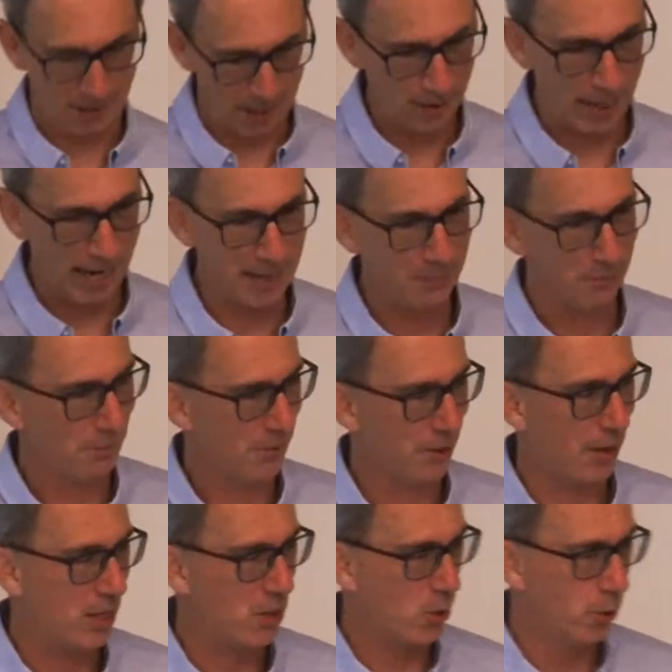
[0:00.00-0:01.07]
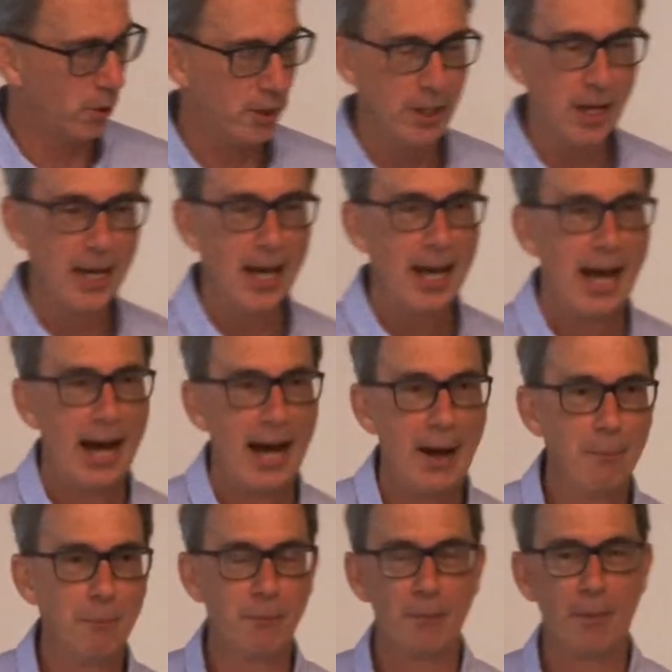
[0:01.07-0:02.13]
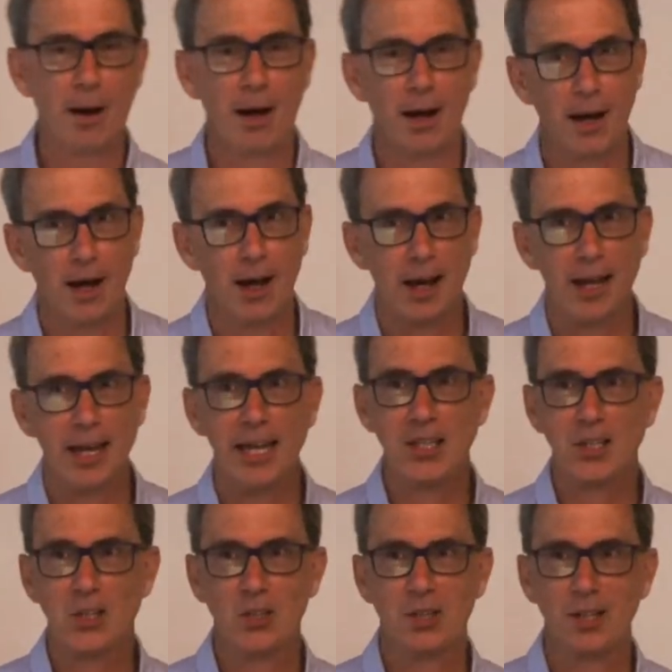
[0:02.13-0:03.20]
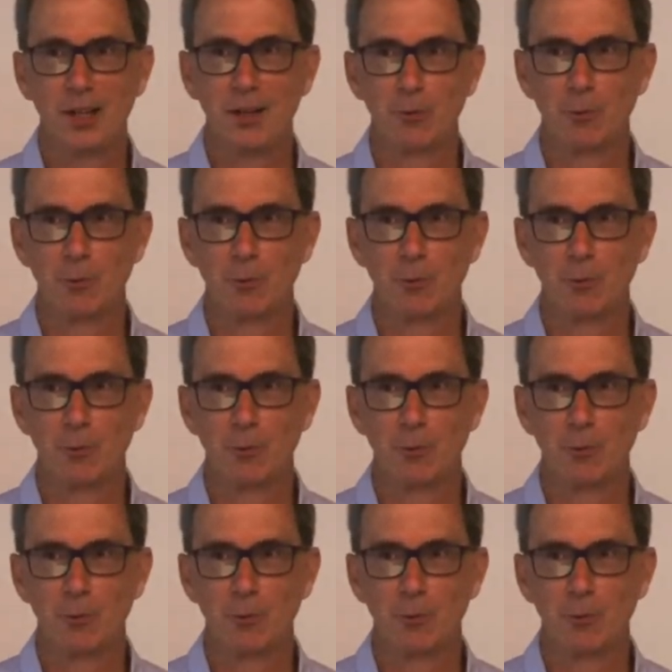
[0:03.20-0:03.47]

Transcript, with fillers: Okay, well that's good. Um, it's